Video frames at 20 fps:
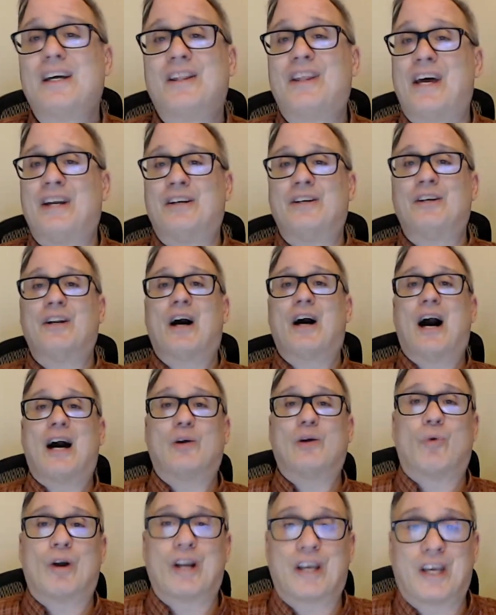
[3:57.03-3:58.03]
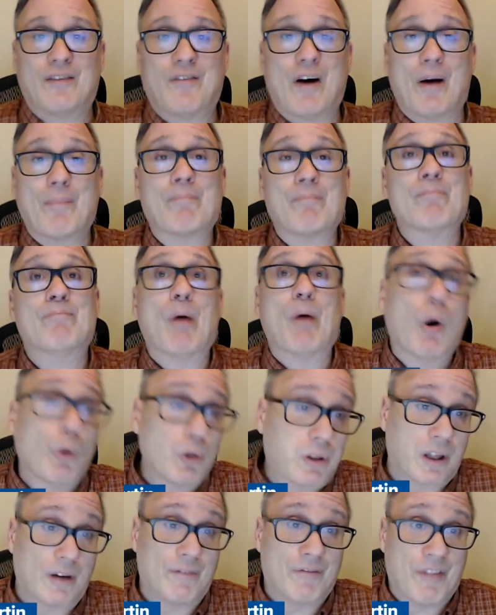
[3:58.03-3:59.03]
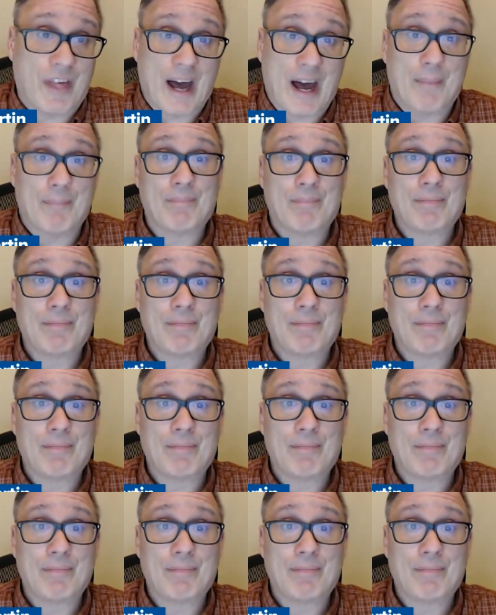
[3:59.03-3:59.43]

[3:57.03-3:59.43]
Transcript: then I don't want to give up both of them.